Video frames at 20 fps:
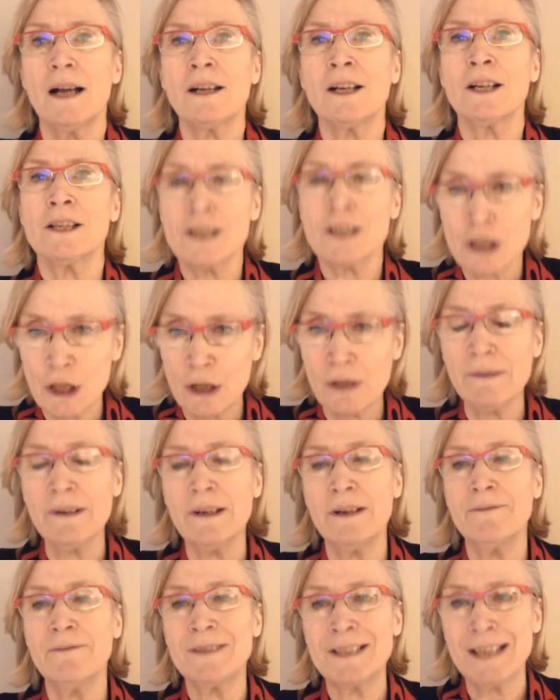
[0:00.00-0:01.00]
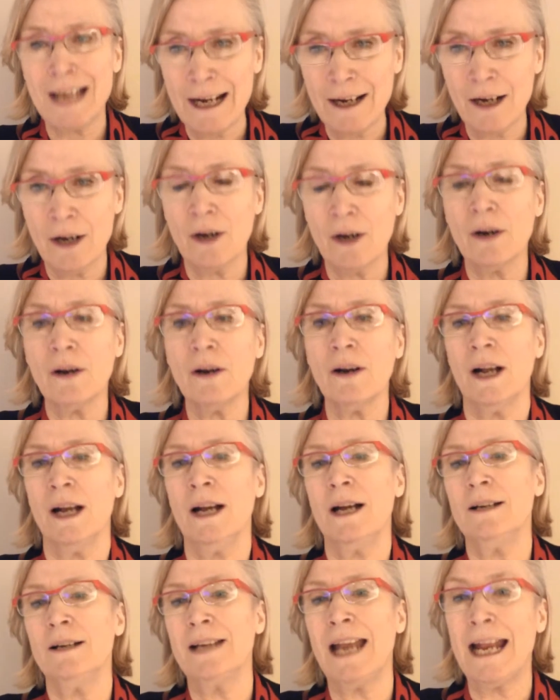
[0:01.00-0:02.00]
conservative senator,
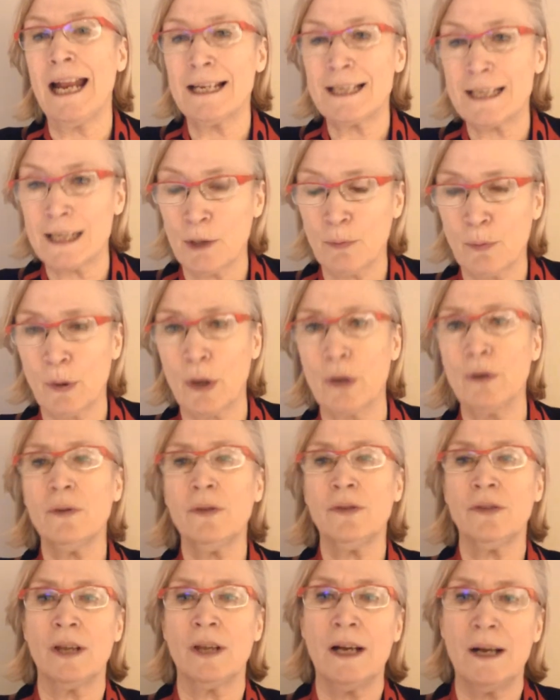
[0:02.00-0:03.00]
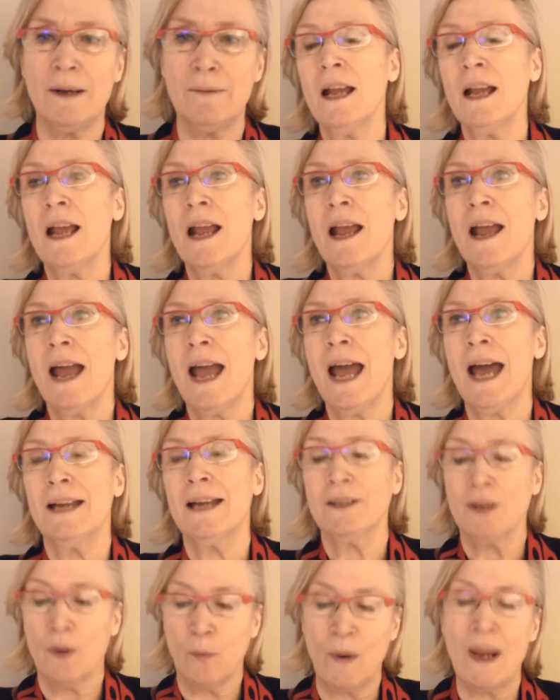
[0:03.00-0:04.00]
Nancy Ruth,
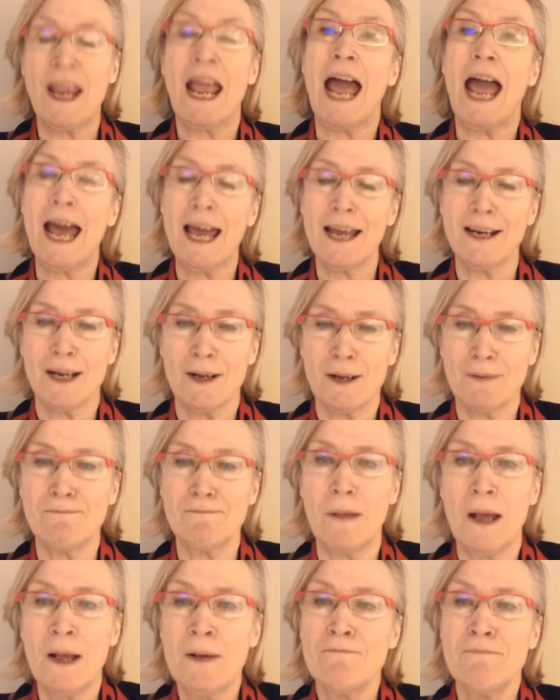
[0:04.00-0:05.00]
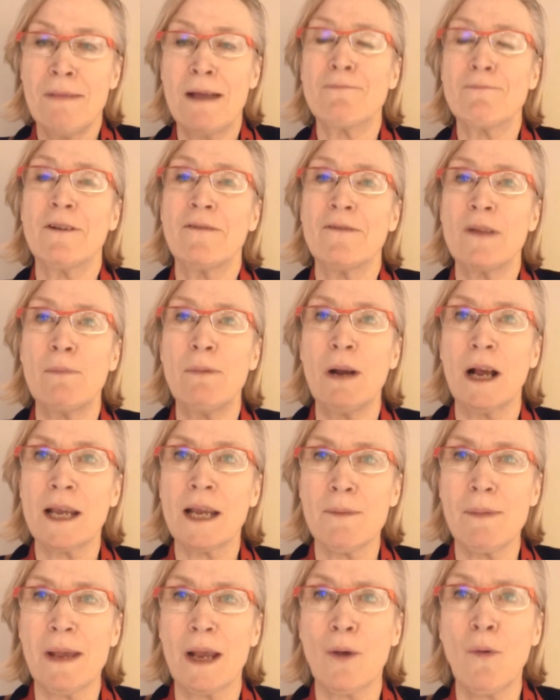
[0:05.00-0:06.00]
and we had a member of the Bloc
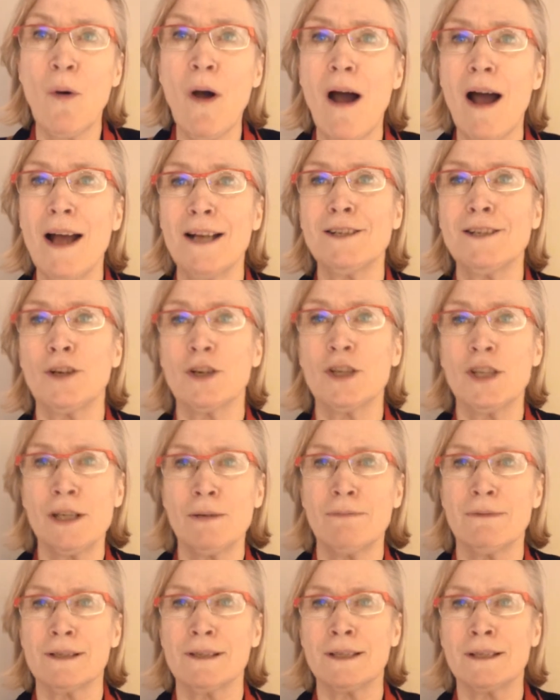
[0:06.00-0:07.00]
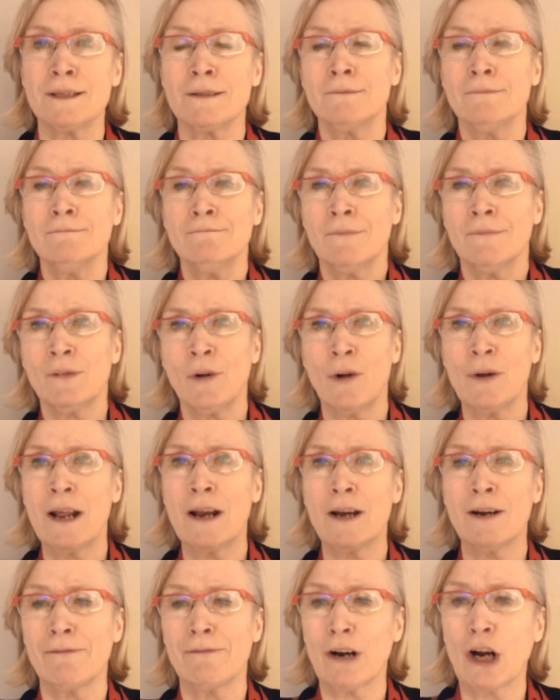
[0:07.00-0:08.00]
Québécois until she was thrown
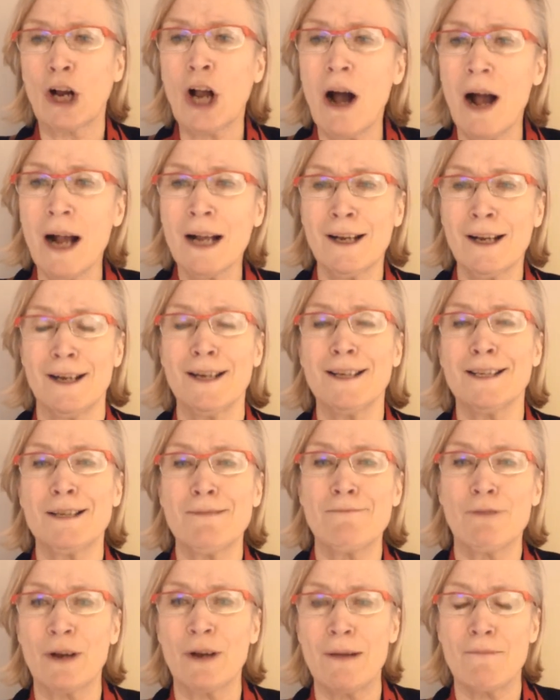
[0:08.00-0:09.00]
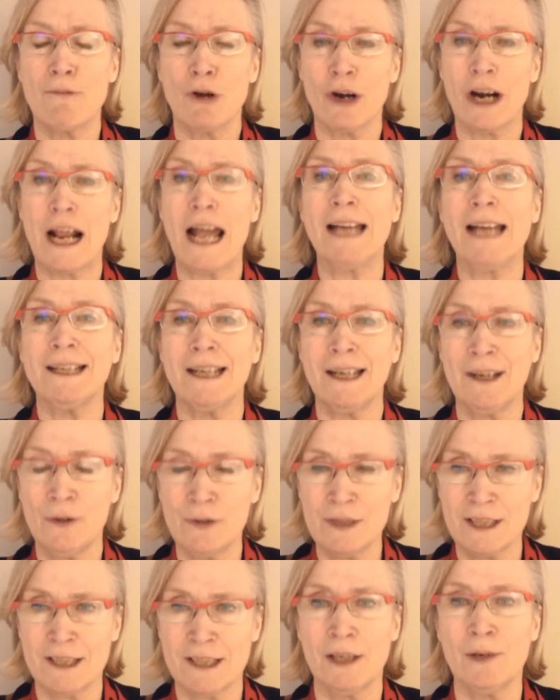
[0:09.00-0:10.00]
out of her caucus, Maria Morani,
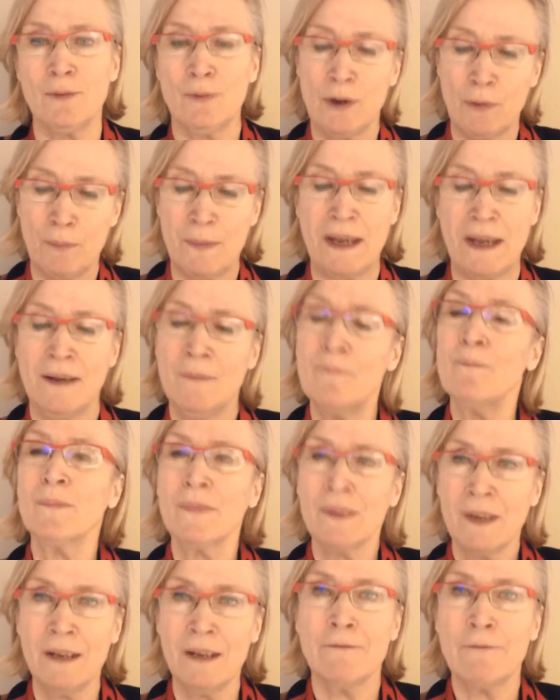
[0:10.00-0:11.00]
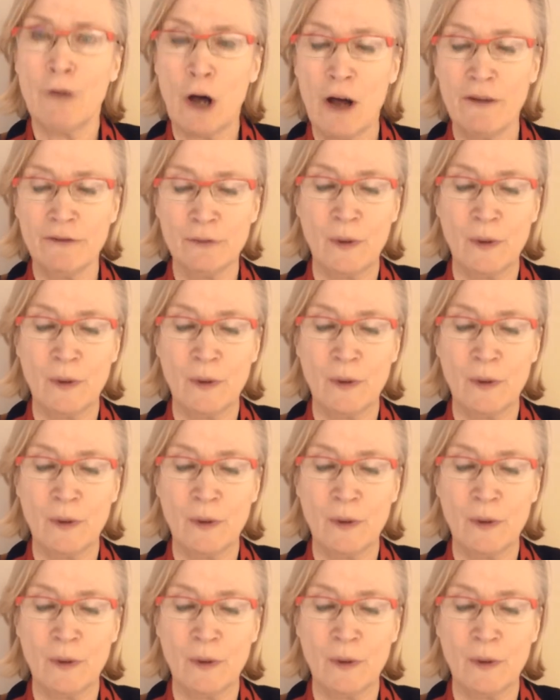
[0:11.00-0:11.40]
who still will be involved